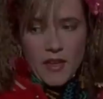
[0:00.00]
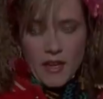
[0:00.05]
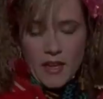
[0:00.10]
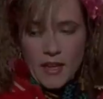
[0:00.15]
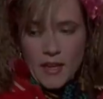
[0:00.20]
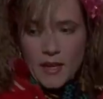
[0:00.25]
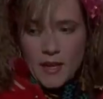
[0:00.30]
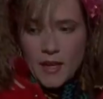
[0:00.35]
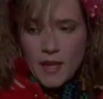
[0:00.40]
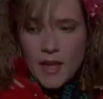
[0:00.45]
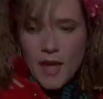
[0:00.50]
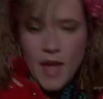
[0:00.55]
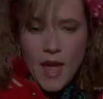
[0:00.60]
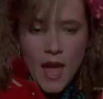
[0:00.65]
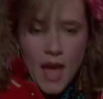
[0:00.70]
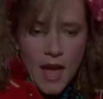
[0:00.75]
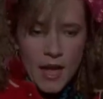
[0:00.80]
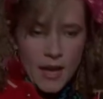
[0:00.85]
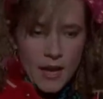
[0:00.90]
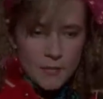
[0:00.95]
Well, where were
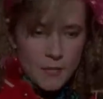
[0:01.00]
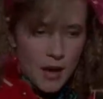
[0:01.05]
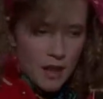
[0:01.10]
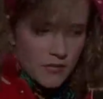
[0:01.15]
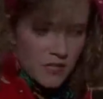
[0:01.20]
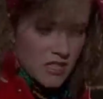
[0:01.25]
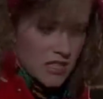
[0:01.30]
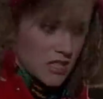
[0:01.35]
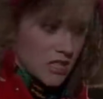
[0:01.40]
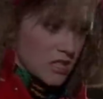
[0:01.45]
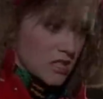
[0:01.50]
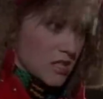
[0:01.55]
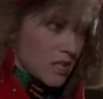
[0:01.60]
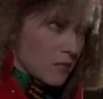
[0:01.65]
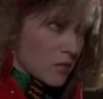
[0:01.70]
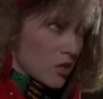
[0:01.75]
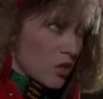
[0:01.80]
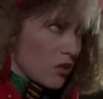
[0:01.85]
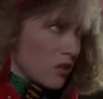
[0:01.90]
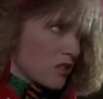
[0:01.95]
we? Not wanting to
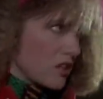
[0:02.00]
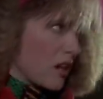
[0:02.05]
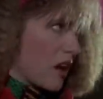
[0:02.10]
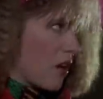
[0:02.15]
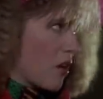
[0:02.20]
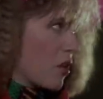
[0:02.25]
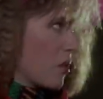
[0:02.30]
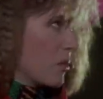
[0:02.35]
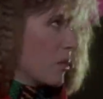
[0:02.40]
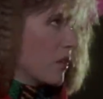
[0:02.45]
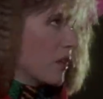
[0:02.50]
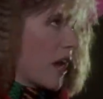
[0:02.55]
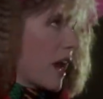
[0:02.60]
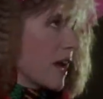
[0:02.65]
leave her rather